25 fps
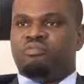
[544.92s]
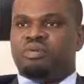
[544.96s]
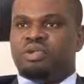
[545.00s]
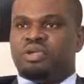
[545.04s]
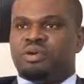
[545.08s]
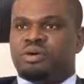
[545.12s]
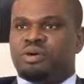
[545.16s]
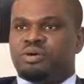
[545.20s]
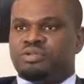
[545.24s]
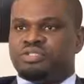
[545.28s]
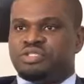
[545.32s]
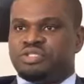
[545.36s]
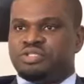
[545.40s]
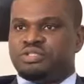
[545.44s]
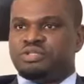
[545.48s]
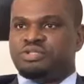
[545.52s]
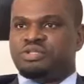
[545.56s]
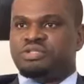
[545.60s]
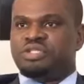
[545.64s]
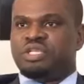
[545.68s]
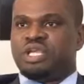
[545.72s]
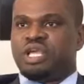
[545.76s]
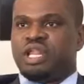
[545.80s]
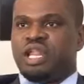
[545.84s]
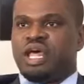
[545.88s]
been
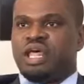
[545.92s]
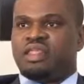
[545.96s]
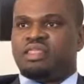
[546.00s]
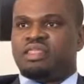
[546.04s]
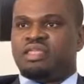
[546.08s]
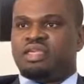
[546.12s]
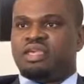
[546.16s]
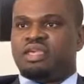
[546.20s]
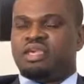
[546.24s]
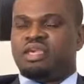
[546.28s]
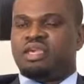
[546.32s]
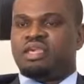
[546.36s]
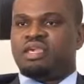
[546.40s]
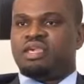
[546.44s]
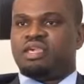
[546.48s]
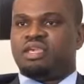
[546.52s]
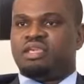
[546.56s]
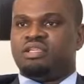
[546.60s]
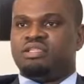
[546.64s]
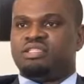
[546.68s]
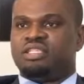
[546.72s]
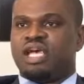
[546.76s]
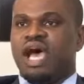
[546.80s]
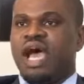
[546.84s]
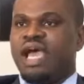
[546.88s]
constituted, I think
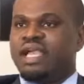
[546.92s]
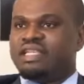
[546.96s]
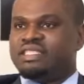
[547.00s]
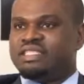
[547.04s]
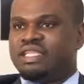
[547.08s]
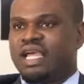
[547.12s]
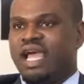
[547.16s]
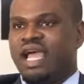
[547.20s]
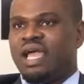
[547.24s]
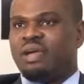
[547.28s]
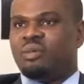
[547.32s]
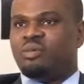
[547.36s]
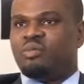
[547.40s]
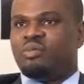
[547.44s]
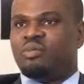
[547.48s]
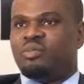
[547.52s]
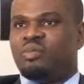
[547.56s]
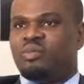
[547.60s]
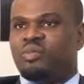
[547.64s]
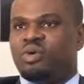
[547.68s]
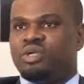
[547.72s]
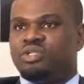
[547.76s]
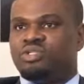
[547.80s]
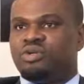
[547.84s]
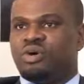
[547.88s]
it's high time
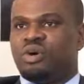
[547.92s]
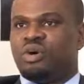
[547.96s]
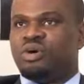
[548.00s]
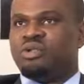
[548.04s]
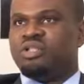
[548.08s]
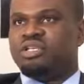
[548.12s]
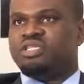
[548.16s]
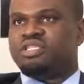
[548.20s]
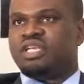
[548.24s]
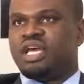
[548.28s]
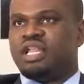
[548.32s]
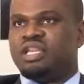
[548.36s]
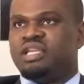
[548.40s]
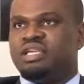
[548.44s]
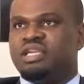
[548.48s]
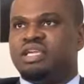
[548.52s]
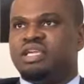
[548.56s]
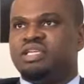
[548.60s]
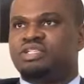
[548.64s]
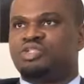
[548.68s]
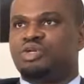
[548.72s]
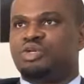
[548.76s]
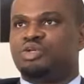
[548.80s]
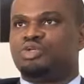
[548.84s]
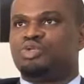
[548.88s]
with all these
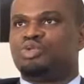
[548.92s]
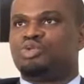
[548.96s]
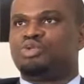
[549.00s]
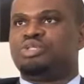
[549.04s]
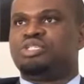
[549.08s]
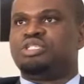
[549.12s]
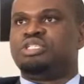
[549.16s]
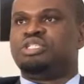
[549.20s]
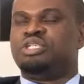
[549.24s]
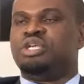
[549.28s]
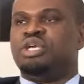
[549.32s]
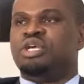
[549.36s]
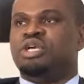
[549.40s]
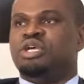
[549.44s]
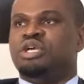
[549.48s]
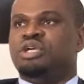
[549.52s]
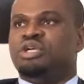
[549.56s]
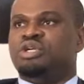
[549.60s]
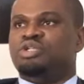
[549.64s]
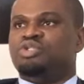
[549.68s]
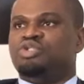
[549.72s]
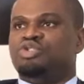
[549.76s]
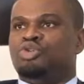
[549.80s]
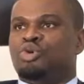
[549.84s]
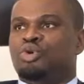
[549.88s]
allegations
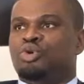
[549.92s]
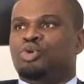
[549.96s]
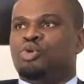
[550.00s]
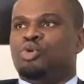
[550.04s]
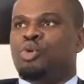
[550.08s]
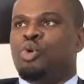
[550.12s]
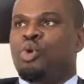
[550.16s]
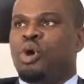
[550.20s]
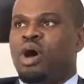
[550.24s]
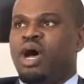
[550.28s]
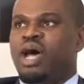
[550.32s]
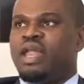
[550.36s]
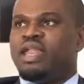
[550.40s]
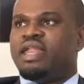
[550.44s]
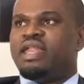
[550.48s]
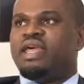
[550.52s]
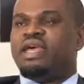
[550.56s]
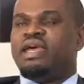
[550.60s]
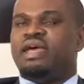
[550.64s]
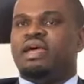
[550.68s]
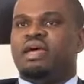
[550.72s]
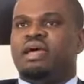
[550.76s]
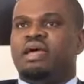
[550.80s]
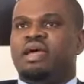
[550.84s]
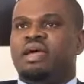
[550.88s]
to go and
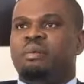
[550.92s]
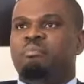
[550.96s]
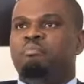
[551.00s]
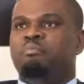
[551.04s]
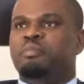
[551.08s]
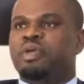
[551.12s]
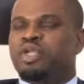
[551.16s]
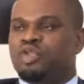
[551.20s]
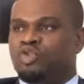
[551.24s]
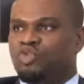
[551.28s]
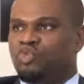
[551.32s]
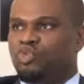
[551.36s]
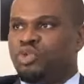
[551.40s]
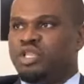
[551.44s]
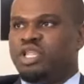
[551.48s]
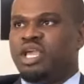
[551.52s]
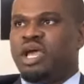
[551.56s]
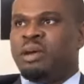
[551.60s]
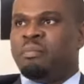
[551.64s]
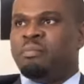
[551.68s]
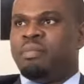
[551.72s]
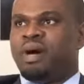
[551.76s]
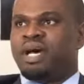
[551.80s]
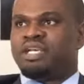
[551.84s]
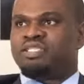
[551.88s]
meet with the
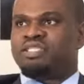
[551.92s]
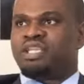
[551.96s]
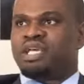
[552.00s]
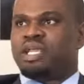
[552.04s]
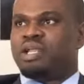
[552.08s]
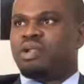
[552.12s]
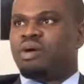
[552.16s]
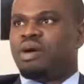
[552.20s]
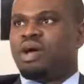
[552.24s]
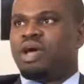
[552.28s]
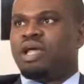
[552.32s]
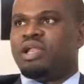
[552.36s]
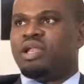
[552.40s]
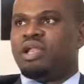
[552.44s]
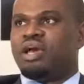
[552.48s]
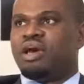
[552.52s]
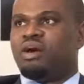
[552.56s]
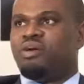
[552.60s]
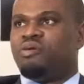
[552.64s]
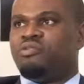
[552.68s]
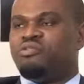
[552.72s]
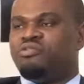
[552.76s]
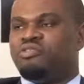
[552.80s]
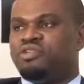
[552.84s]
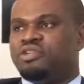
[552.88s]
ambassador and our
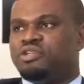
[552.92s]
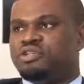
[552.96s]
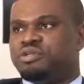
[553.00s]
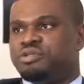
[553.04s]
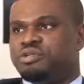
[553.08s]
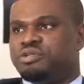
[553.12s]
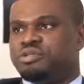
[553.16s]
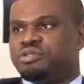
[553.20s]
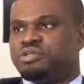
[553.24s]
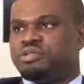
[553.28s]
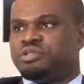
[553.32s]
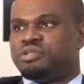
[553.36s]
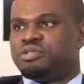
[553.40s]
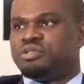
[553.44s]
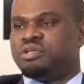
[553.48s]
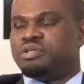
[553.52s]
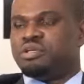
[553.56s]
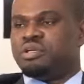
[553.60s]
officials